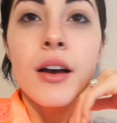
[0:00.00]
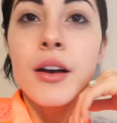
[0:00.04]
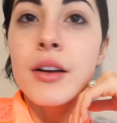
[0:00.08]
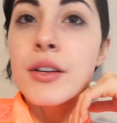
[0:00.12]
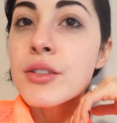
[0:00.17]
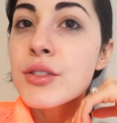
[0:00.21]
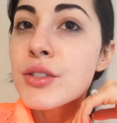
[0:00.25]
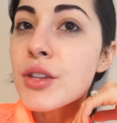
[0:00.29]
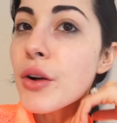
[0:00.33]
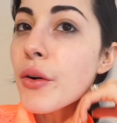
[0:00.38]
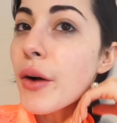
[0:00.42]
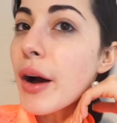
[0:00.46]

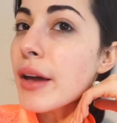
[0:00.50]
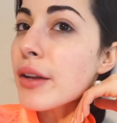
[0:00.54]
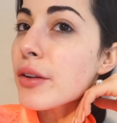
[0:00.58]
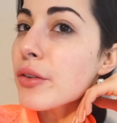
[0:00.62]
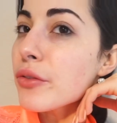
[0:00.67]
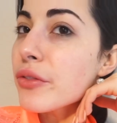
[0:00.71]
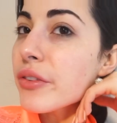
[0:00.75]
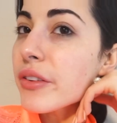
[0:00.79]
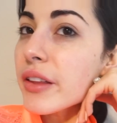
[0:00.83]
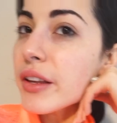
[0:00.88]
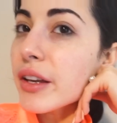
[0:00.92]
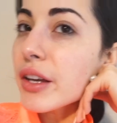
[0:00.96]
So I
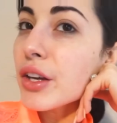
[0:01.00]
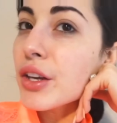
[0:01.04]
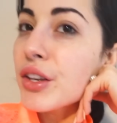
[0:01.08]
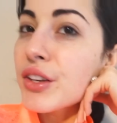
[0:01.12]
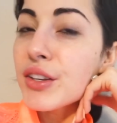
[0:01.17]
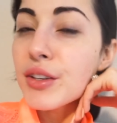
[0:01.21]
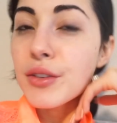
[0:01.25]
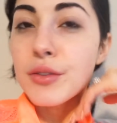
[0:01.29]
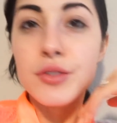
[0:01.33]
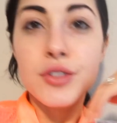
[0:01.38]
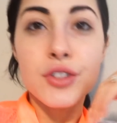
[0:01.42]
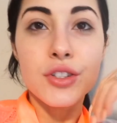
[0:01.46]
don't feel like a
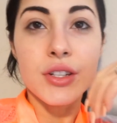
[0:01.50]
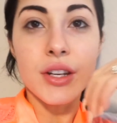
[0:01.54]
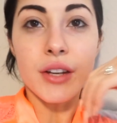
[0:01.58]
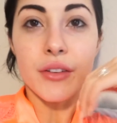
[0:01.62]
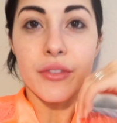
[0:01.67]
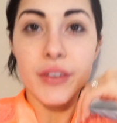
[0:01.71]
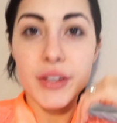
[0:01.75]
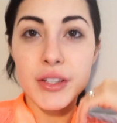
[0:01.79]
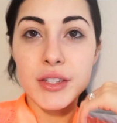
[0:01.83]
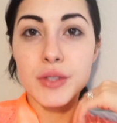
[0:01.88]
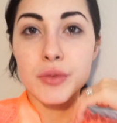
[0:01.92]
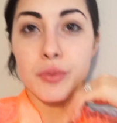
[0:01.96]
huge
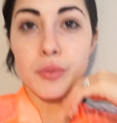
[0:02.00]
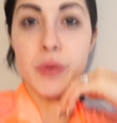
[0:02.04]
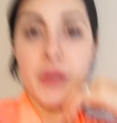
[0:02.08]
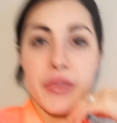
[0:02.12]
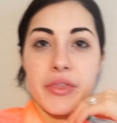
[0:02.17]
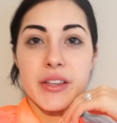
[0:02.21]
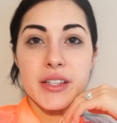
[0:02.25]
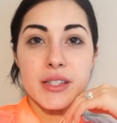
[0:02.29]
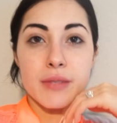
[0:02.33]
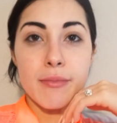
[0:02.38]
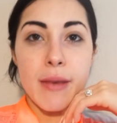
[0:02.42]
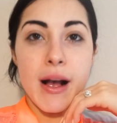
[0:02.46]
difference with
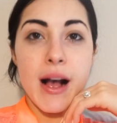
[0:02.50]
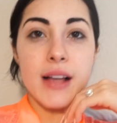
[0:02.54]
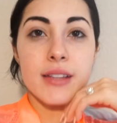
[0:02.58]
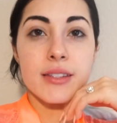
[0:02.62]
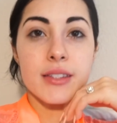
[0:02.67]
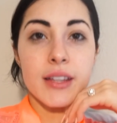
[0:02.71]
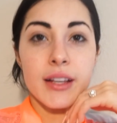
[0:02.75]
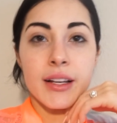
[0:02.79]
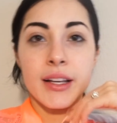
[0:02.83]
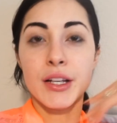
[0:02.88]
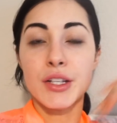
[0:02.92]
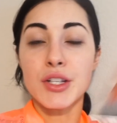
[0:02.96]
this mask
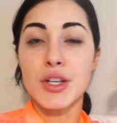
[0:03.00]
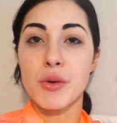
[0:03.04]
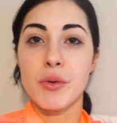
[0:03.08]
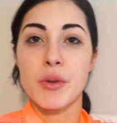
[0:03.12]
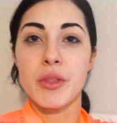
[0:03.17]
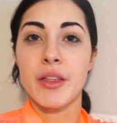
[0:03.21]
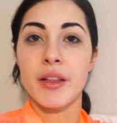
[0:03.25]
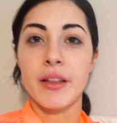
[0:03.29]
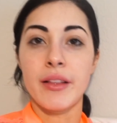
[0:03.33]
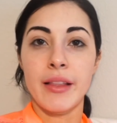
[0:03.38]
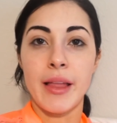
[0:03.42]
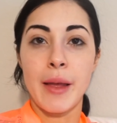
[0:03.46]
like I do with
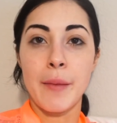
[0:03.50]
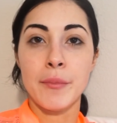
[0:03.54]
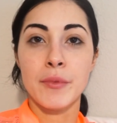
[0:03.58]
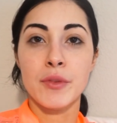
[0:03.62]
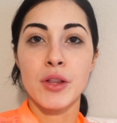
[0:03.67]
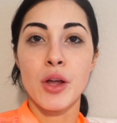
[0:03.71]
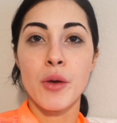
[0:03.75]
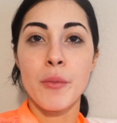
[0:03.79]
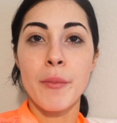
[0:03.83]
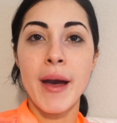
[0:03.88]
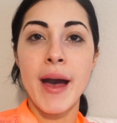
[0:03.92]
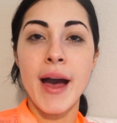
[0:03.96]
the Glam
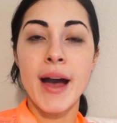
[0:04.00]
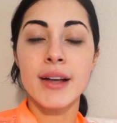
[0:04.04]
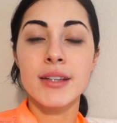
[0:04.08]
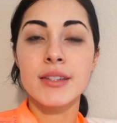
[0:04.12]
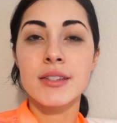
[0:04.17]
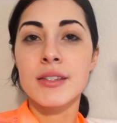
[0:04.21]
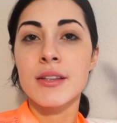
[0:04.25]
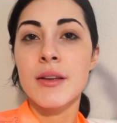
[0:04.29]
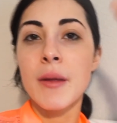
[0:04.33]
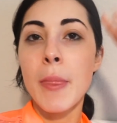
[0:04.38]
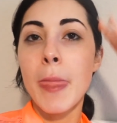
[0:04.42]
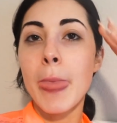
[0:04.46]
Glow
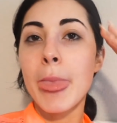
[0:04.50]
mask.